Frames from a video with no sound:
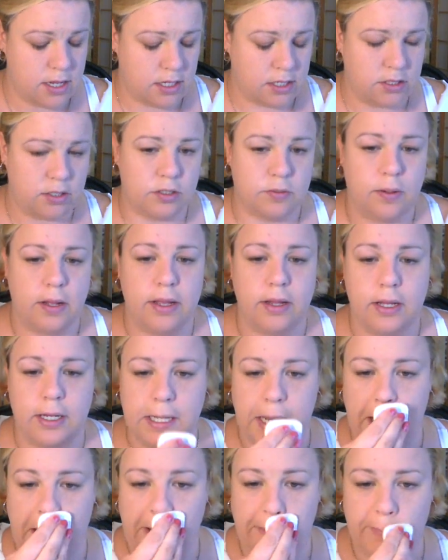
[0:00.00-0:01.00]
So it's probably good
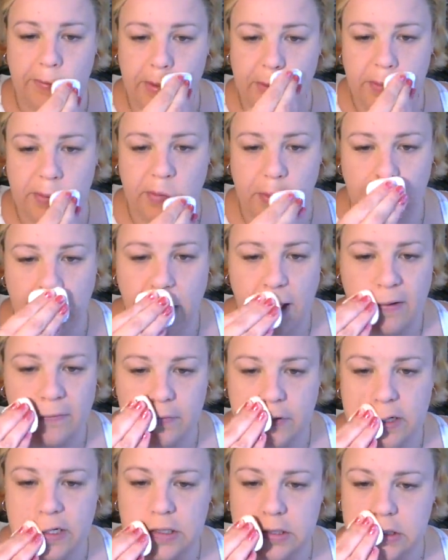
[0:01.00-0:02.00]
to have a little bit more
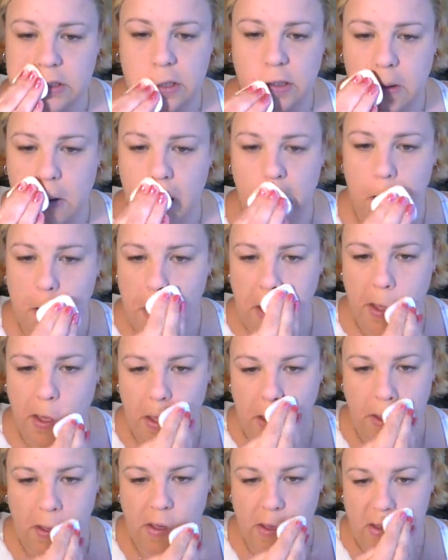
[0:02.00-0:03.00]
coverage
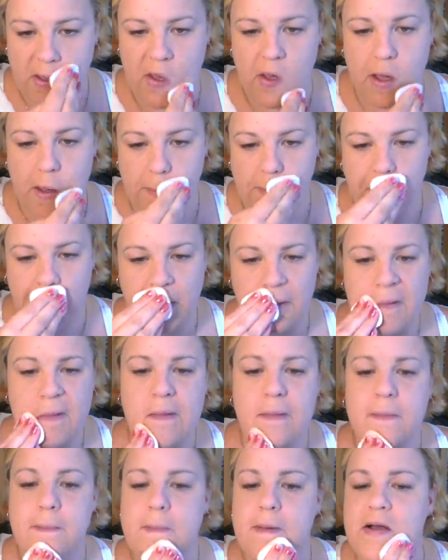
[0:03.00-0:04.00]
on my
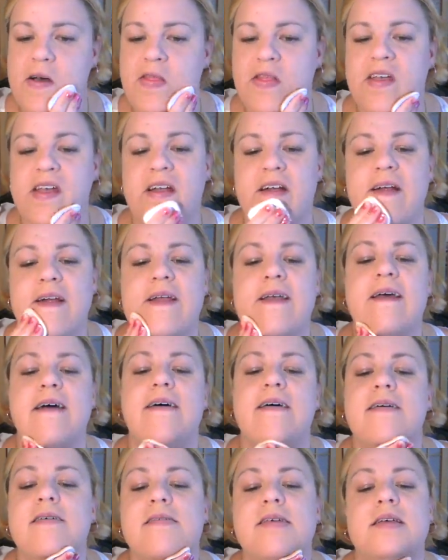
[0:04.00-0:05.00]
mouth
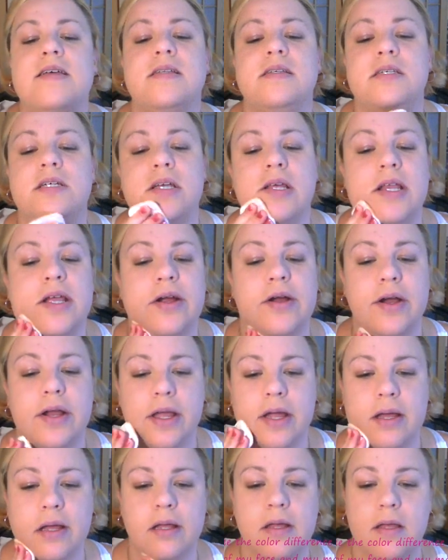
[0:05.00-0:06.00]
area and chin
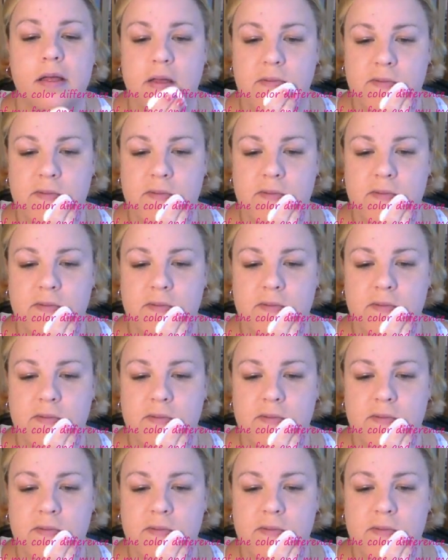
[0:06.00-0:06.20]
area.